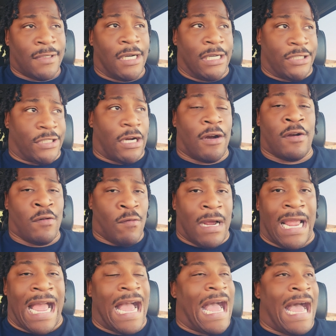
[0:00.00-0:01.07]
a certain
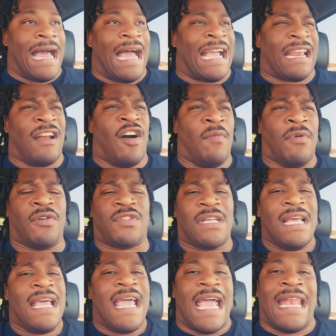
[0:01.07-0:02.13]
way. I, I, I can almost,
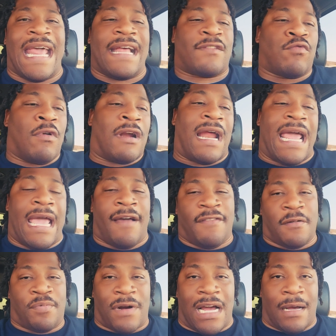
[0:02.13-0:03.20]
and that's where I have
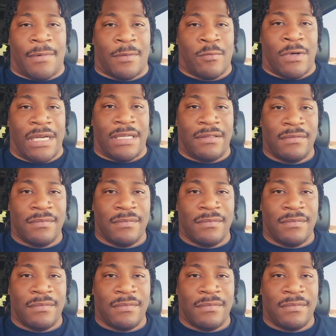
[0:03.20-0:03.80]
the problem with.